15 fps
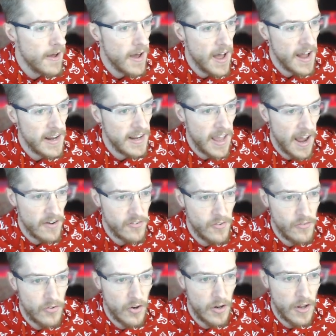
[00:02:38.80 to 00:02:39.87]
and
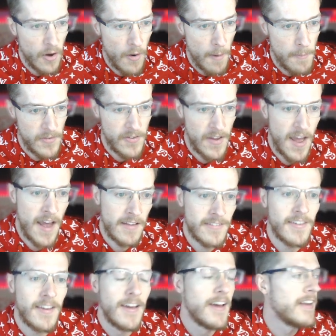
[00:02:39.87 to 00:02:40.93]
Gashin's going to go up into
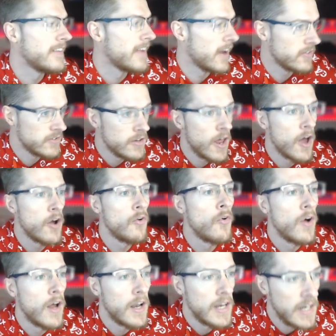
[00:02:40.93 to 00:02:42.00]
S. There's no
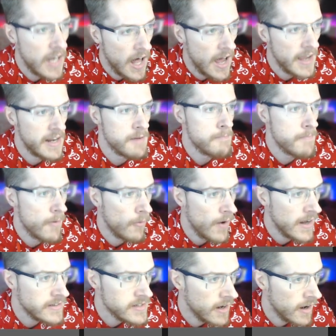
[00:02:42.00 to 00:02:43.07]
lie in a... Oh,
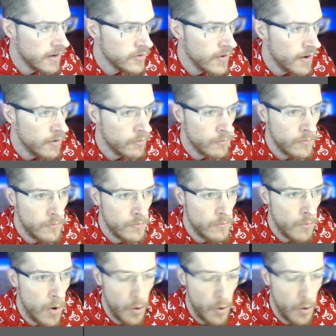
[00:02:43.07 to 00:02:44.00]
actually, guys, hang on. Whoa,